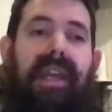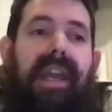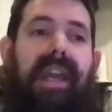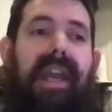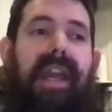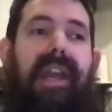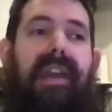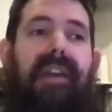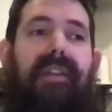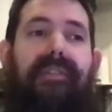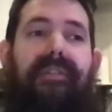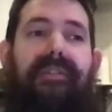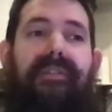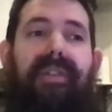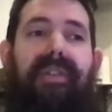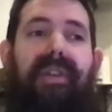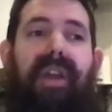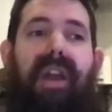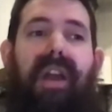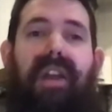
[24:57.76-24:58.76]
if
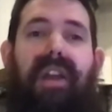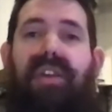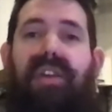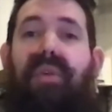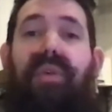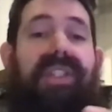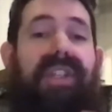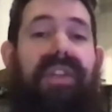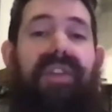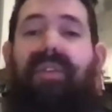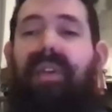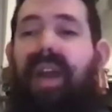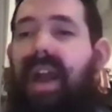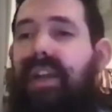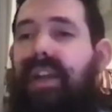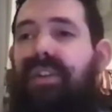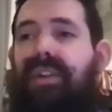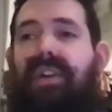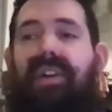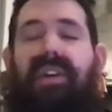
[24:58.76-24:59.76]
you as a
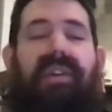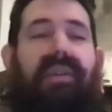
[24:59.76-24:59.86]
director,